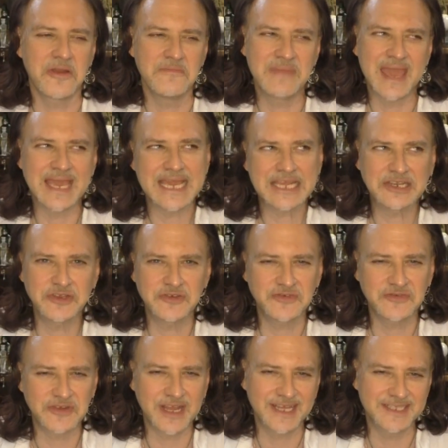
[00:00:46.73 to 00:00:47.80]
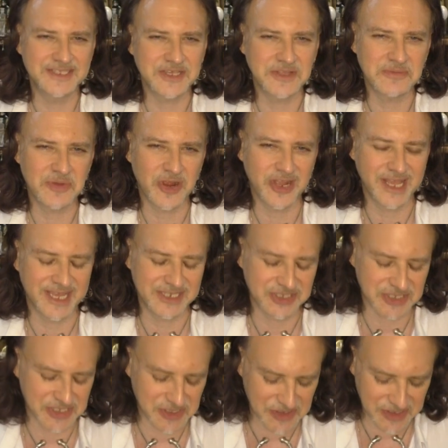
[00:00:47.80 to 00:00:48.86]
making new friends on the Mark
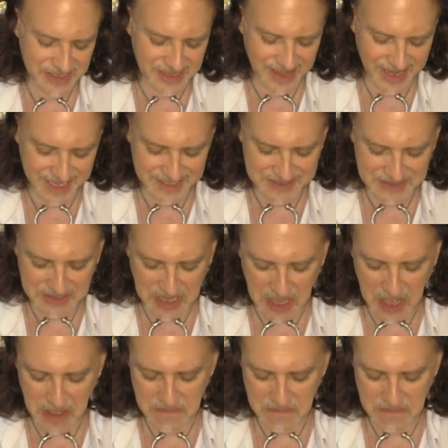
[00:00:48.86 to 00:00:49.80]
Angelo Lyons